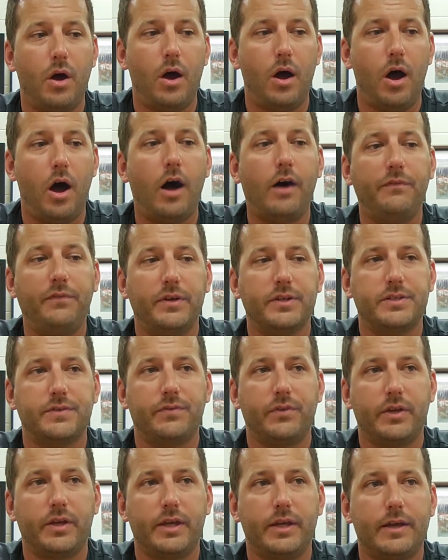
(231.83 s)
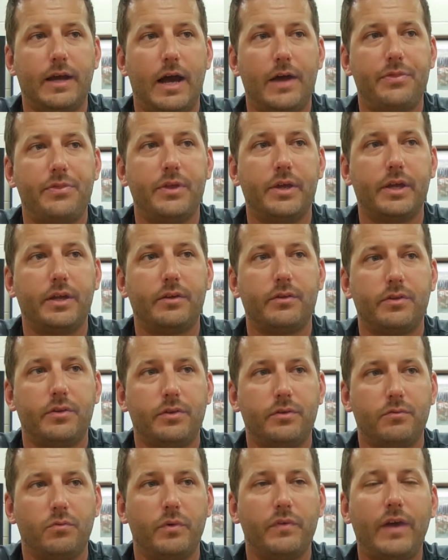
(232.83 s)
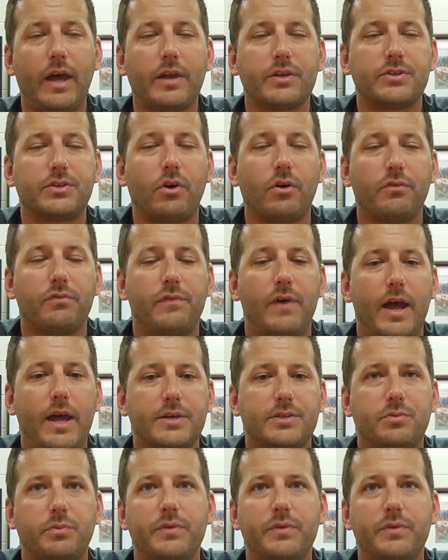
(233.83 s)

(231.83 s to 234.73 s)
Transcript: Offensively, I think we've got to start fast.